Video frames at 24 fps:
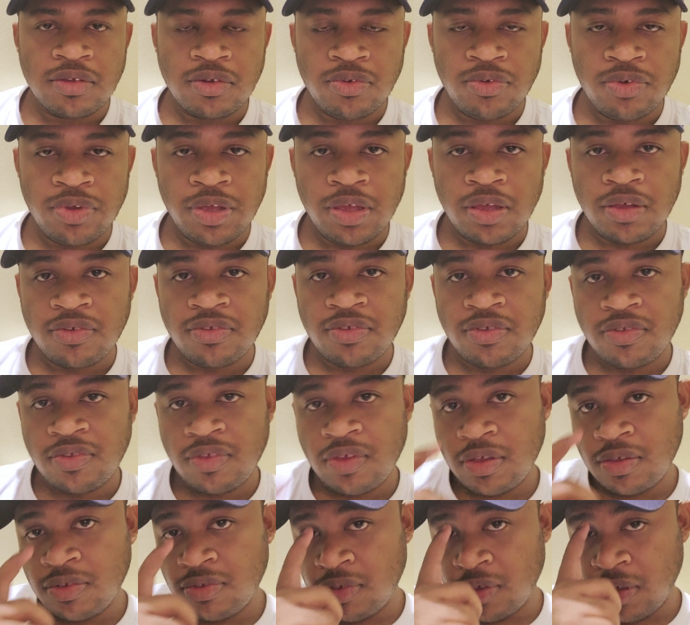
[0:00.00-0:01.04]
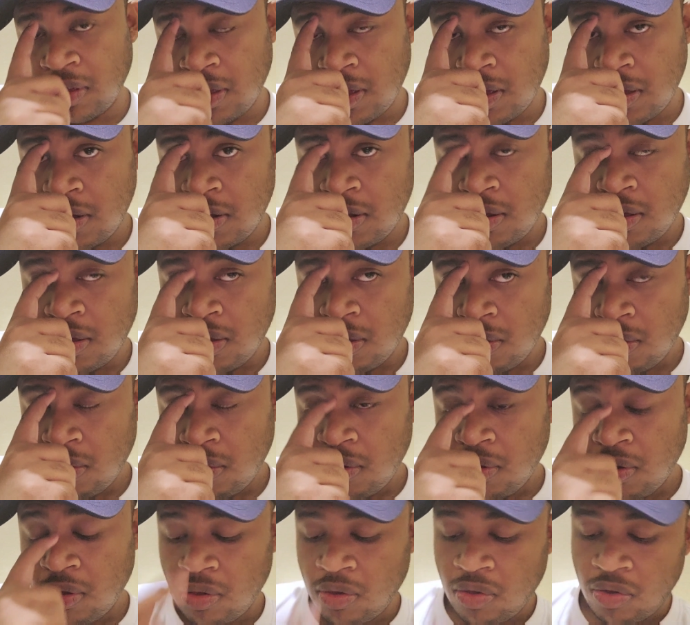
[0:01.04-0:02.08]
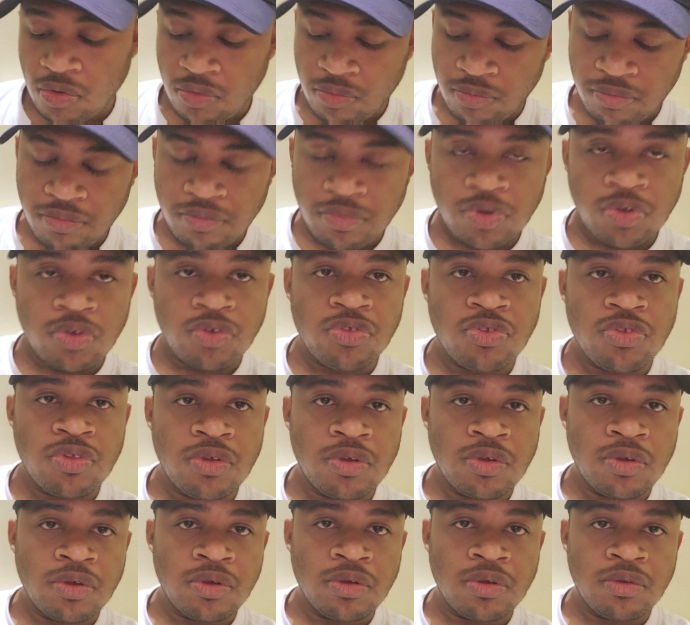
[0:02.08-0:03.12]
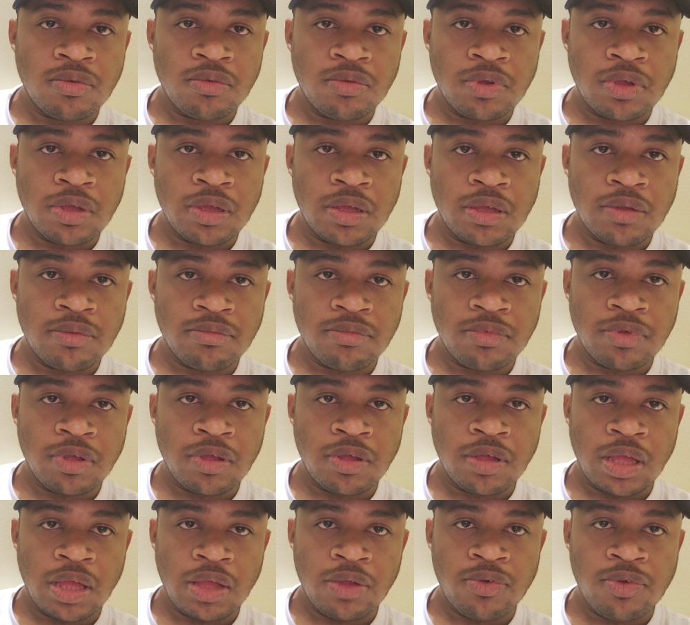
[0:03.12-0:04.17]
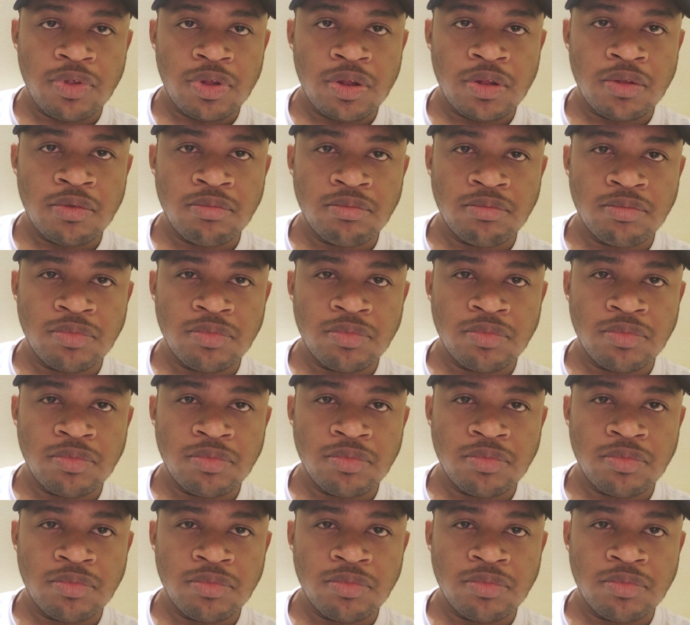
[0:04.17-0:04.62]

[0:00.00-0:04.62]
doing exercise again, because I will